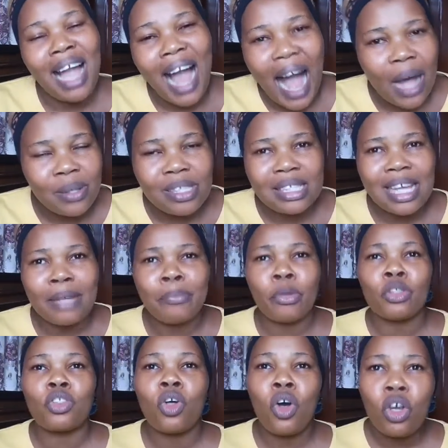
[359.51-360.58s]
outside,
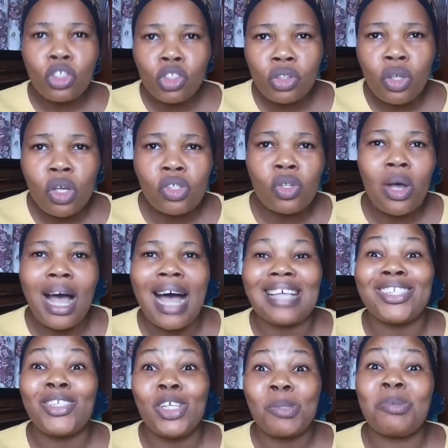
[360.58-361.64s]
but Ozo
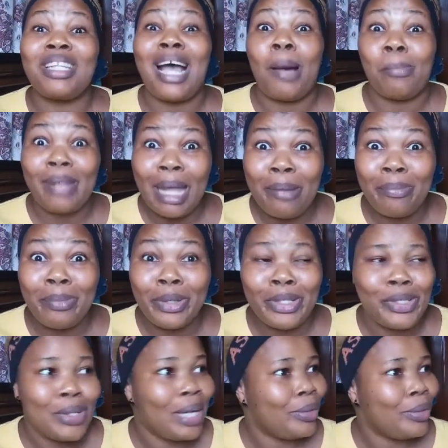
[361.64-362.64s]
has just been applying pressure.